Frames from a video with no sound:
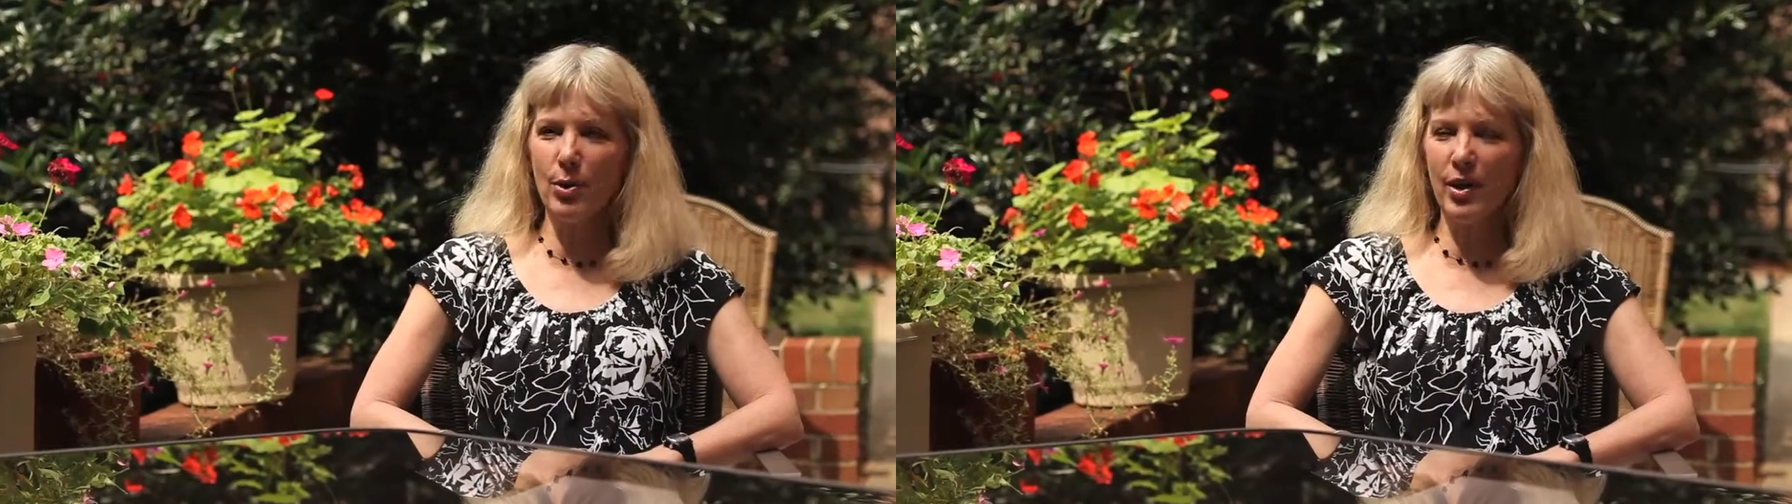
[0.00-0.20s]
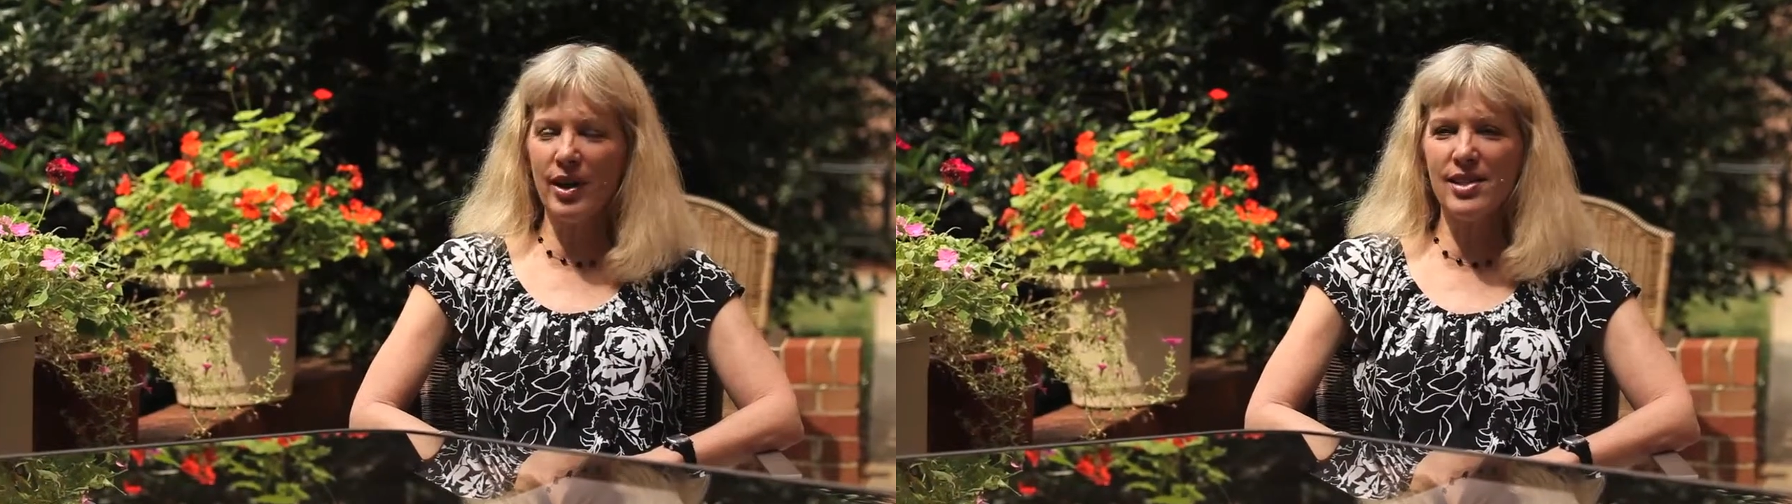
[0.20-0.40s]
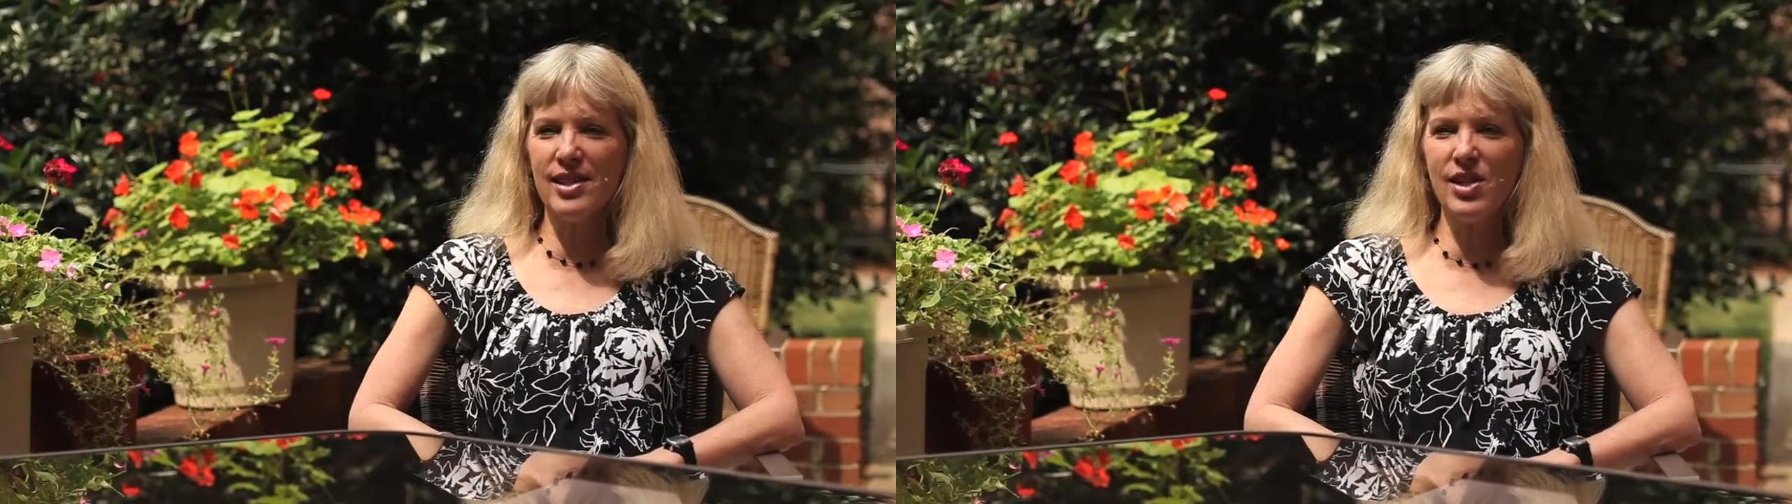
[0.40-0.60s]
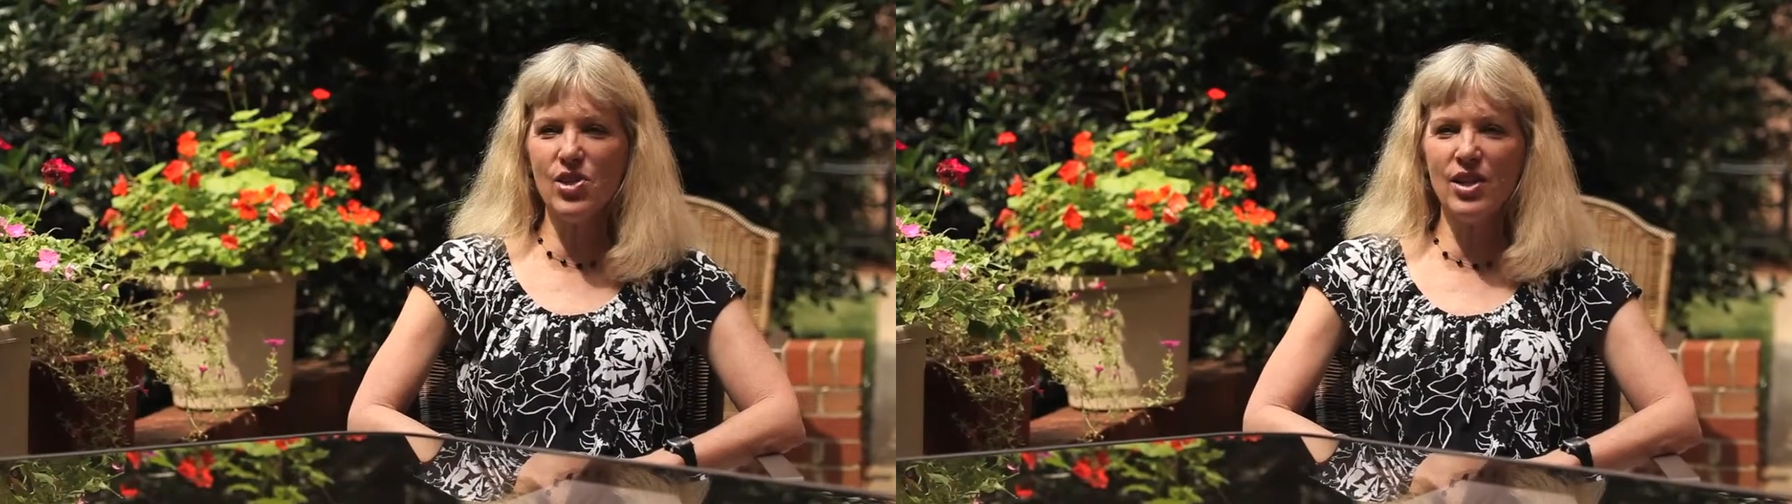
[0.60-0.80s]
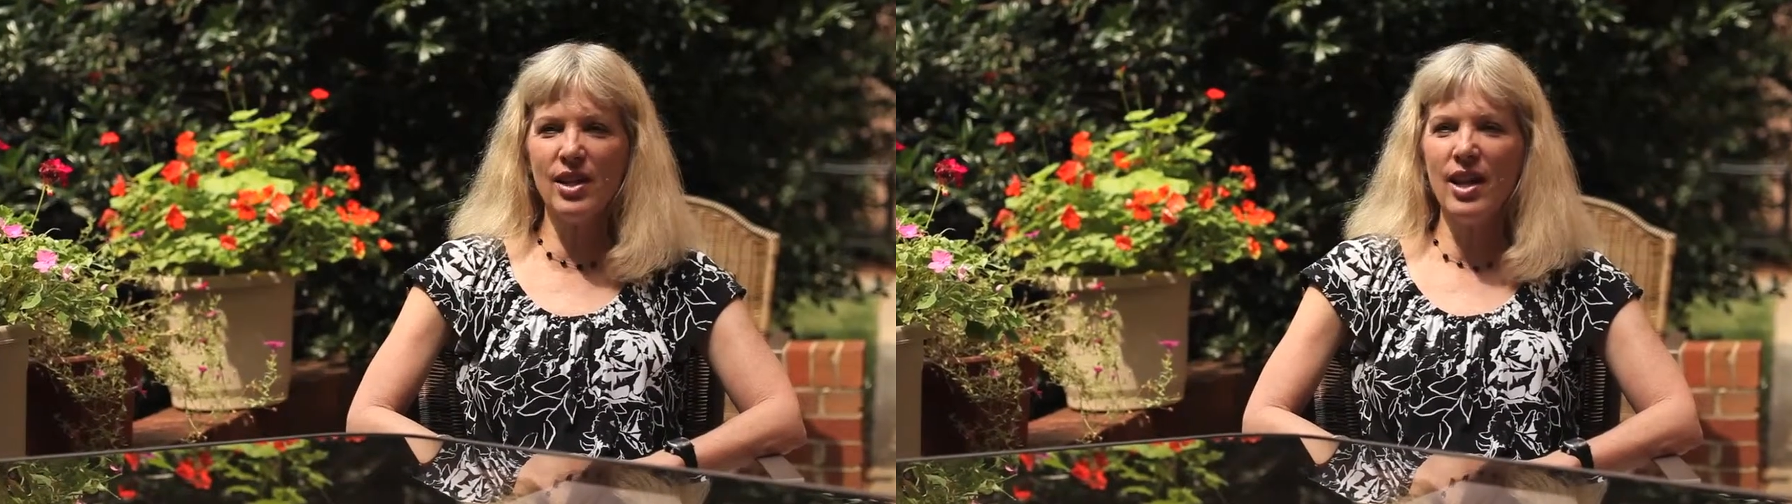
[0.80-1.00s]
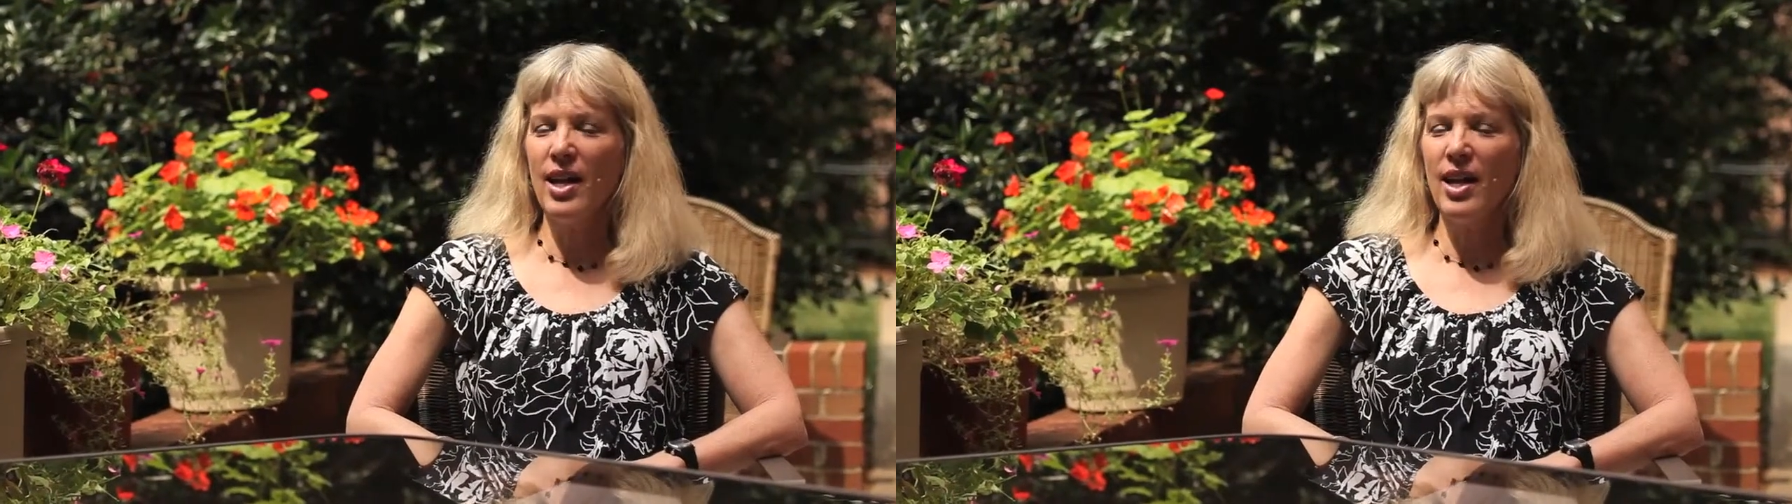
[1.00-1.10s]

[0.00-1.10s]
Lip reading: organization